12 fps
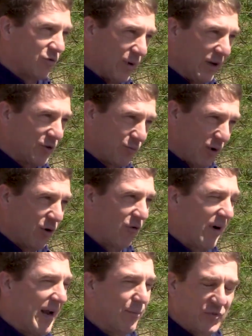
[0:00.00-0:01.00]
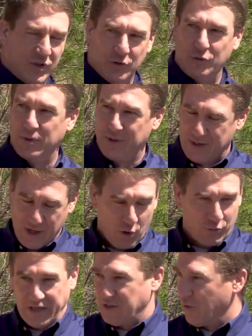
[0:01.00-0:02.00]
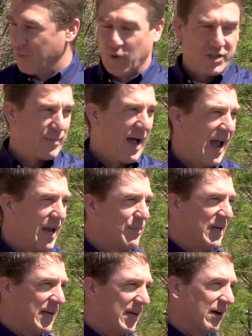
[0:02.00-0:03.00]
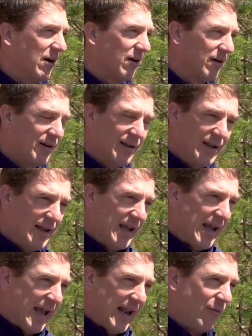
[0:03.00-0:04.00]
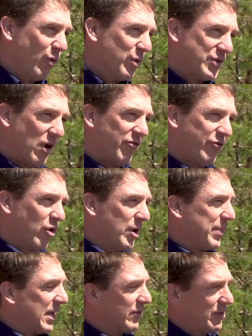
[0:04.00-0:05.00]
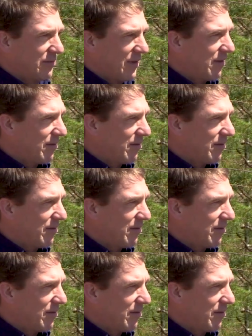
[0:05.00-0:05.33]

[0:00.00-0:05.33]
Trails program to redoing what's behind me here. And everyone was all for it because